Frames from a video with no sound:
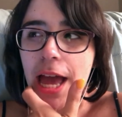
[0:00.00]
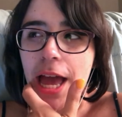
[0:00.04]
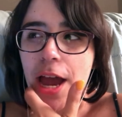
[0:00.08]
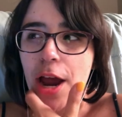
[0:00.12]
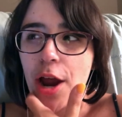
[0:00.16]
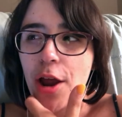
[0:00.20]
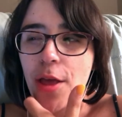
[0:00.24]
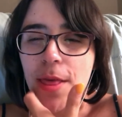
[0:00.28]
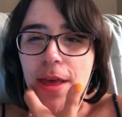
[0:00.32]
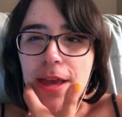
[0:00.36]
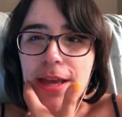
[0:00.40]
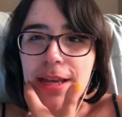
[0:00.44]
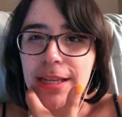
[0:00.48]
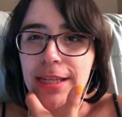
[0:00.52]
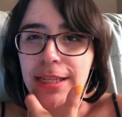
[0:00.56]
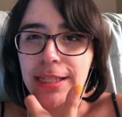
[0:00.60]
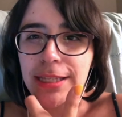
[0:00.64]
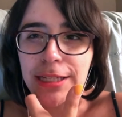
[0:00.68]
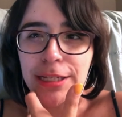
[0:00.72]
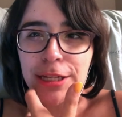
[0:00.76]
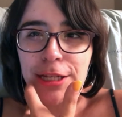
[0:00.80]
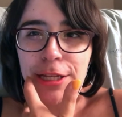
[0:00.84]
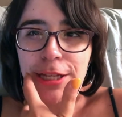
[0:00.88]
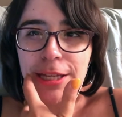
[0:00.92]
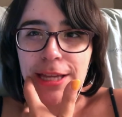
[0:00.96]
Are they
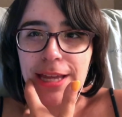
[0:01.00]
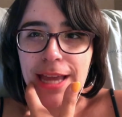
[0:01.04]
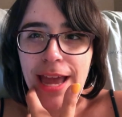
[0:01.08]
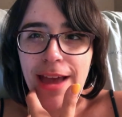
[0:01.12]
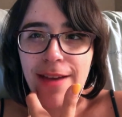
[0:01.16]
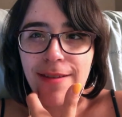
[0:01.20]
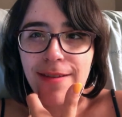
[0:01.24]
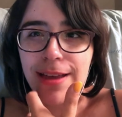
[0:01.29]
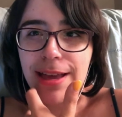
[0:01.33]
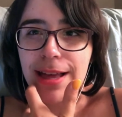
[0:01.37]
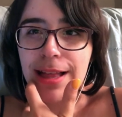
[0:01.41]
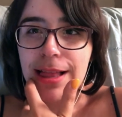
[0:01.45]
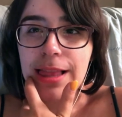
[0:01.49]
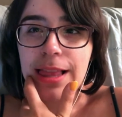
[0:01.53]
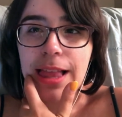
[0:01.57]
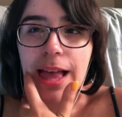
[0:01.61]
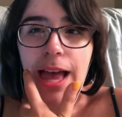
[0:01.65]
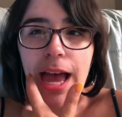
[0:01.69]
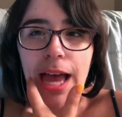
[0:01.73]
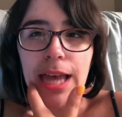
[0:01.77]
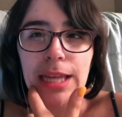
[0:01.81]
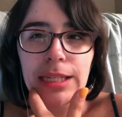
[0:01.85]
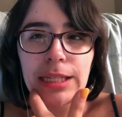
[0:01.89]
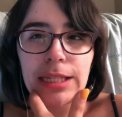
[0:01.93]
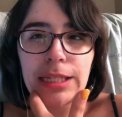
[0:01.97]
still, like, having
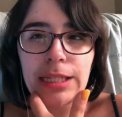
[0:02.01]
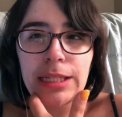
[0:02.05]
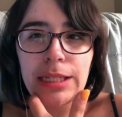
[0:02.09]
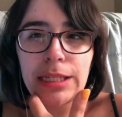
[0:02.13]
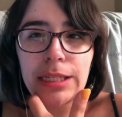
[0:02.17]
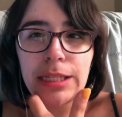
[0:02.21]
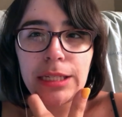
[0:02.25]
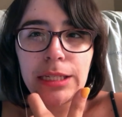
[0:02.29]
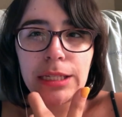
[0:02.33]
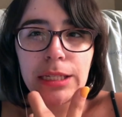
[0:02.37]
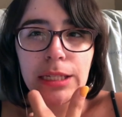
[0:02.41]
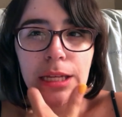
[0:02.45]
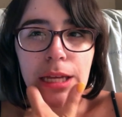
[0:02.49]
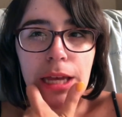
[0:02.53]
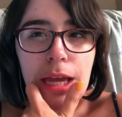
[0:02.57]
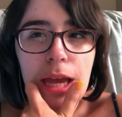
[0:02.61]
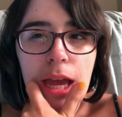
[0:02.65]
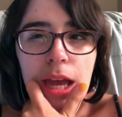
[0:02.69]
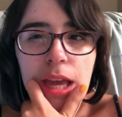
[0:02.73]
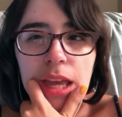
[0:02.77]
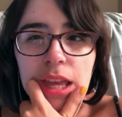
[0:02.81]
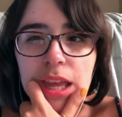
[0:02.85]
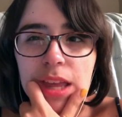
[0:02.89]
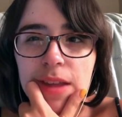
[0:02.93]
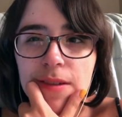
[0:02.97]
classes,
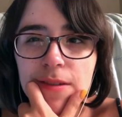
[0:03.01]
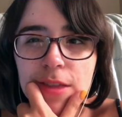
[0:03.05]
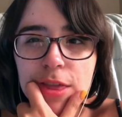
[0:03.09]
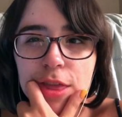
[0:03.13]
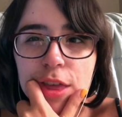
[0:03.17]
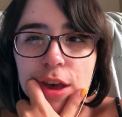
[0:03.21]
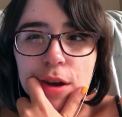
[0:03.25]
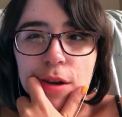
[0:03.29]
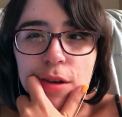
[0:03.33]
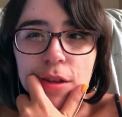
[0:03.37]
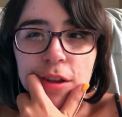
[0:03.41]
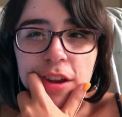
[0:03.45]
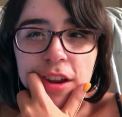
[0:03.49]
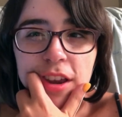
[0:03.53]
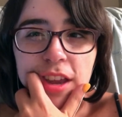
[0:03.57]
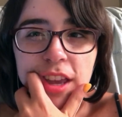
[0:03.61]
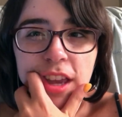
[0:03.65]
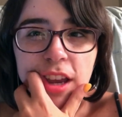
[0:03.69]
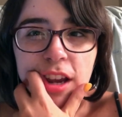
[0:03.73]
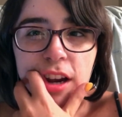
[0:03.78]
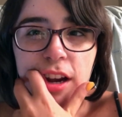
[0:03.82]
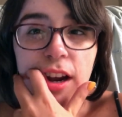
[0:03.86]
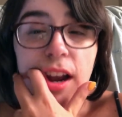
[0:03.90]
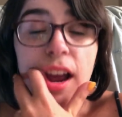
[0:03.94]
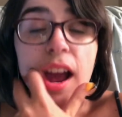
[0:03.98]
even though they're
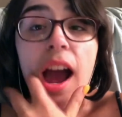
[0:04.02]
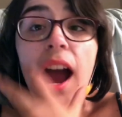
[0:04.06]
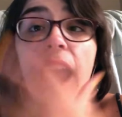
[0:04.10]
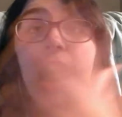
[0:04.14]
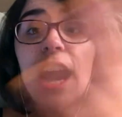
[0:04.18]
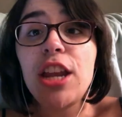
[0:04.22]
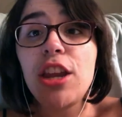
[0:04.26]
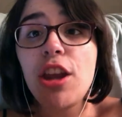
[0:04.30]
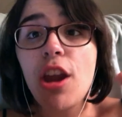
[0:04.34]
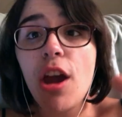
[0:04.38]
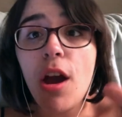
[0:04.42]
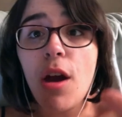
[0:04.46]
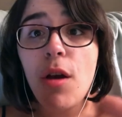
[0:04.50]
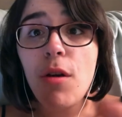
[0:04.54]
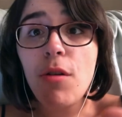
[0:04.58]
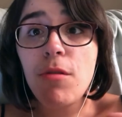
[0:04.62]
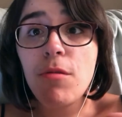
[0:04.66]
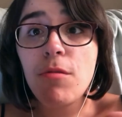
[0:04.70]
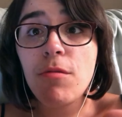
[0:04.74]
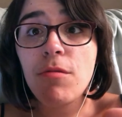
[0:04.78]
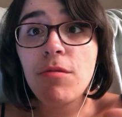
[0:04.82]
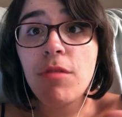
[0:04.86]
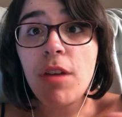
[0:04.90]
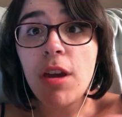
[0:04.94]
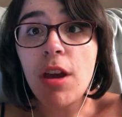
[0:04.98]
here? I
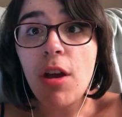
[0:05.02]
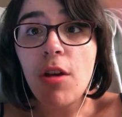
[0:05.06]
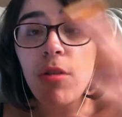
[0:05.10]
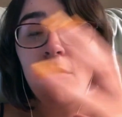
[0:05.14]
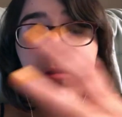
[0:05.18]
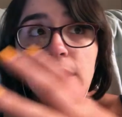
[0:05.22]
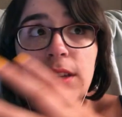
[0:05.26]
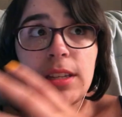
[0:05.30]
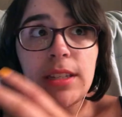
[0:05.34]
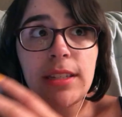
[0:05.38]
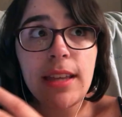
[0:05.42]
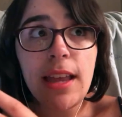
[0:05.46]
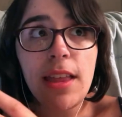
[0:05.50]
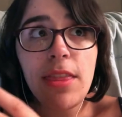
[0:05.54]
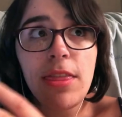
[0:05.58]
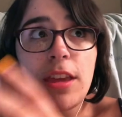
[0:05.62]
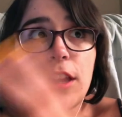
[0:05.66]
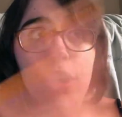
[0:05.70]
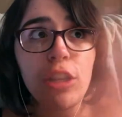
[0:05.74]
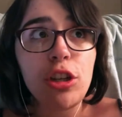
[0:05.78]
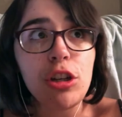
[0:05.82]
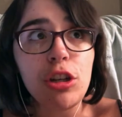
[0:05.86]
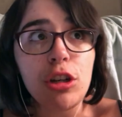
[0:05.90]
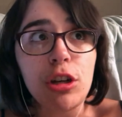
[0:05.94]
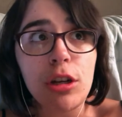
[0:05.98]
know they only said
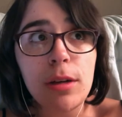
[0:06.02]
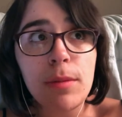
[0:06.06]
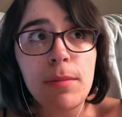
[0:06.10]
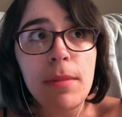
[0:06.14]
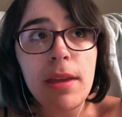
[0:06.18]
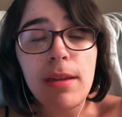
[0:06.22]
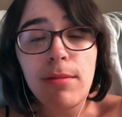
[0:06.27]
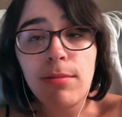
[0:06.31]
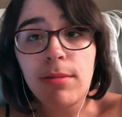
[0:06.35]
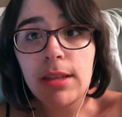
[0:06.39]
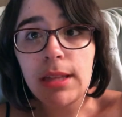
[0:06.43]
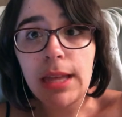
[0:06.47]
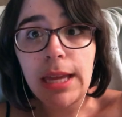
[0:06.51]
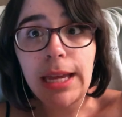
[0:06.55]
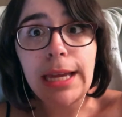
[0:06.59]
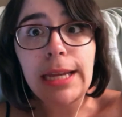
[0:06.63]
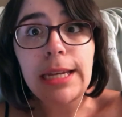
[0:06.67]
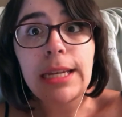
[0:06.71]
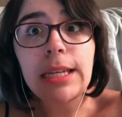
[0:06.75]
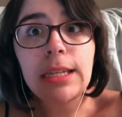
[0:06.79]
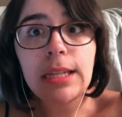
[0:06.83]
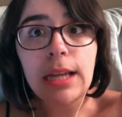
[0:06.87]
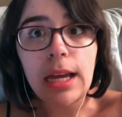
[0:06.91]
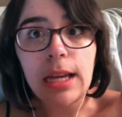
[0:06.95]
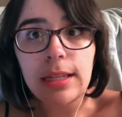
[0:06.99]
they took maybe, like, a
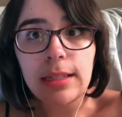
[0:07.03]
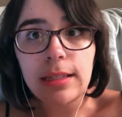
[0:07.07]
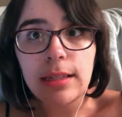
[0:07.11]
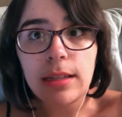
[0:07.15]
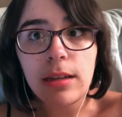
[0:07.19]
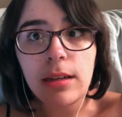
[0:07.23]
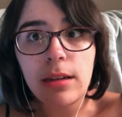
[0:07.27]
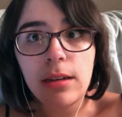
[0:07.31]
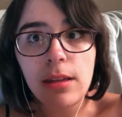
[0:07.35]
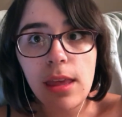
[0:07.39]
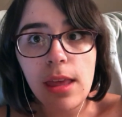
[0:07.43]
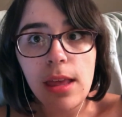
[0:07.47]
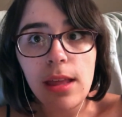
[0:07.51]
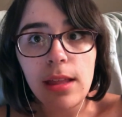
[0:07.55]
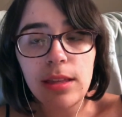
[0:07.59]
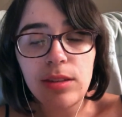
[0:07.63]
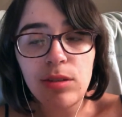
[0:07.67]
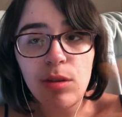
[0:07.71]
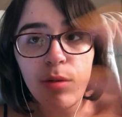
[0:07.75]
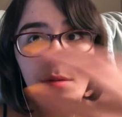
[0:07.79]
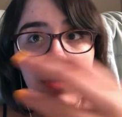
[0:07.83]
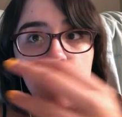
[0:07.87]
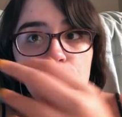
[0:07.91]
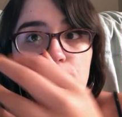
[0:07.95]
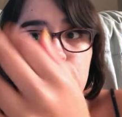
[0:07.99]
dozen kids
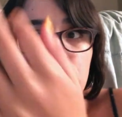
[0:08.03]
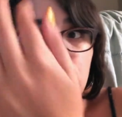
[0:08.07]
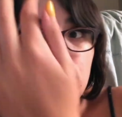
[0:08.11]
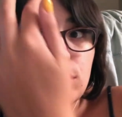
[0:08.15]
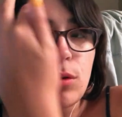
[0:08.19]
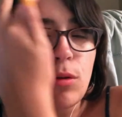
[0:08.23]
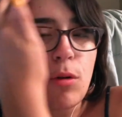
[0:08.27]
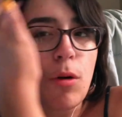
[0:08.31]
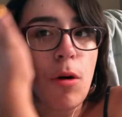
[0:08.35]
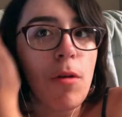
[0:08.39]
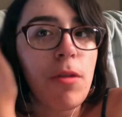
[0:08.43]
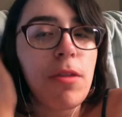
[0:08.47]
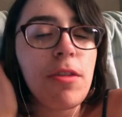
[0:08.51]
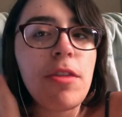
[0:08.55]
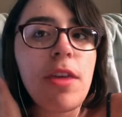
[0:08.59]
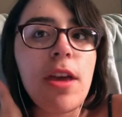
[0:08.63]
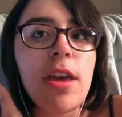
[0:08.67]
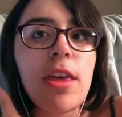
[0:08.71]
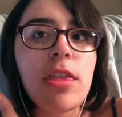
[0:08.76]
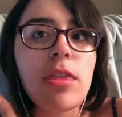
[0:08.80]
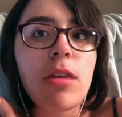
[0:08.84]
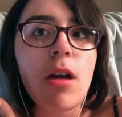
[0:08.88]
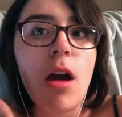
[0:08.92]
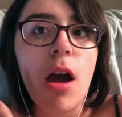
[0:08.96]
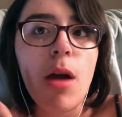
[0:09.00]
from each school
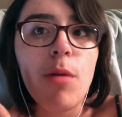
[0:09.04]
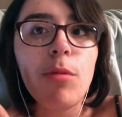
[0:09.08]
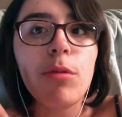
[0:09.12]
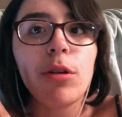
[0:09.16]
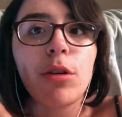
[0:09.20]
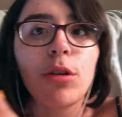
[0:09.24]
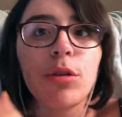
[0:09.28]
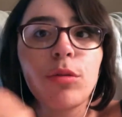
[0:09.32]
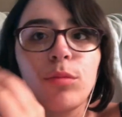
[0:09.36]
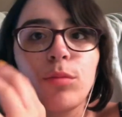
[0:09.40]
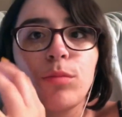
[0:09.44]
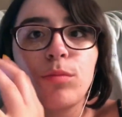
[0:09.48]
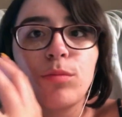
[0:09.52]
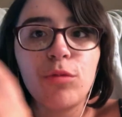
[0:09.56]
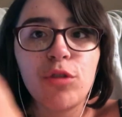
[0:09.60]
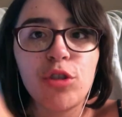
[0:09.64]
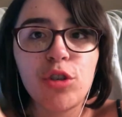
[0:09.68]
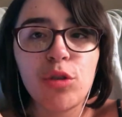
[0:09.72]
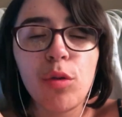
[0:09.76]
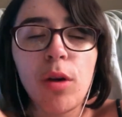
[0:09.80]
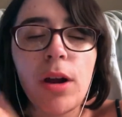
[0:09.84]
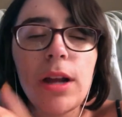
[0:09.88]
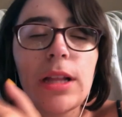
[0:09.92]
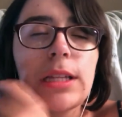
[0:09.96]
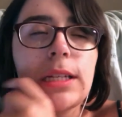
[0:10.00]
they thought were
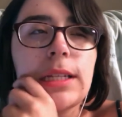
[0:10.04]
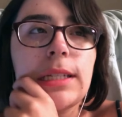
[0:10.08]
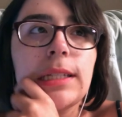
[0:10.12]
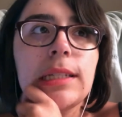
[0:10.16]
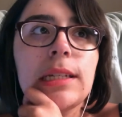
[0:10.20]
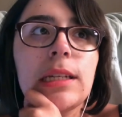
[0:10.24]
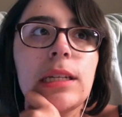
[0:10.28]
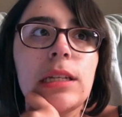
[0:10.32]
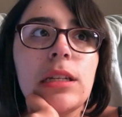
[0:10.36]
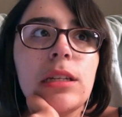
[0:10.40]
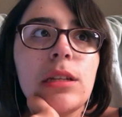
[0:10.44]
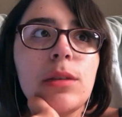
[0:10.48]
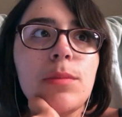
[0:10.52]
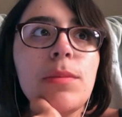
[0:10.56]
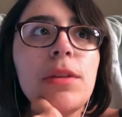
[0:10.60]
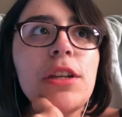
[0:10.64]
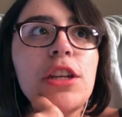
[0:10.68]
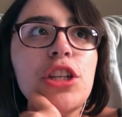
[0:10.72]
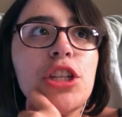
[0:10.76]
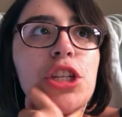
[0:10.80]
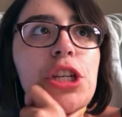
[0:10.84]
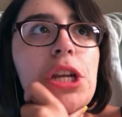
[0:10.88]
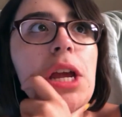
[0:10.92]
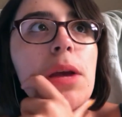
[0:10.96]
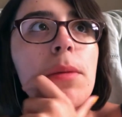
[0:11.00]
shortlisted to be
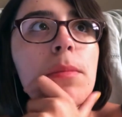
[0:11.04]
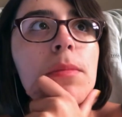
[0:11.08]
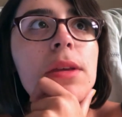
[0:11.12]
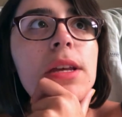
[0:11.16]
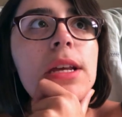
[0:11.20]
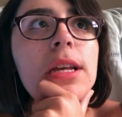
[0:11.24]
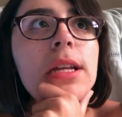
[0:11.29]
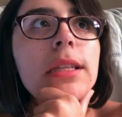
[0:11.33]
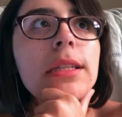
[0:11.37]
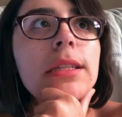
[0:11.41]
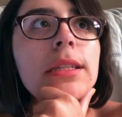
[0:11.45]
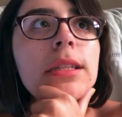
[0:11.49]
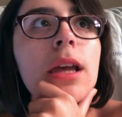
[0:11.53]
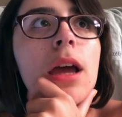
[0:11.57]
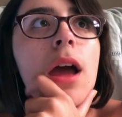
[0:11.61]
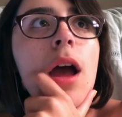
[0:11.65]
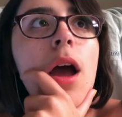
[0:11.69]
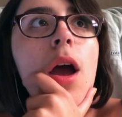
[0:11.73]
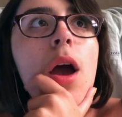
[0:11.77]
champions.